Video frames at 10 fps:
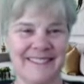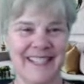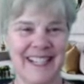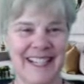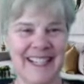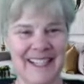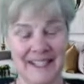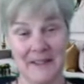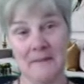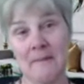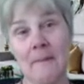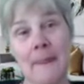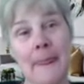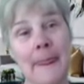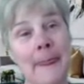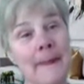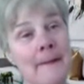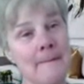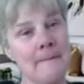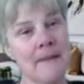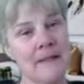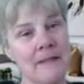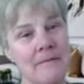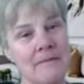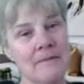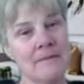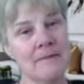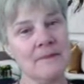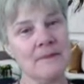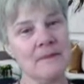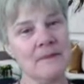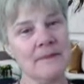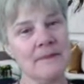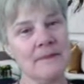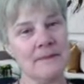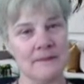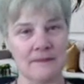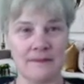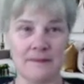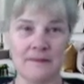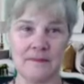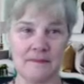This person isn't speaking.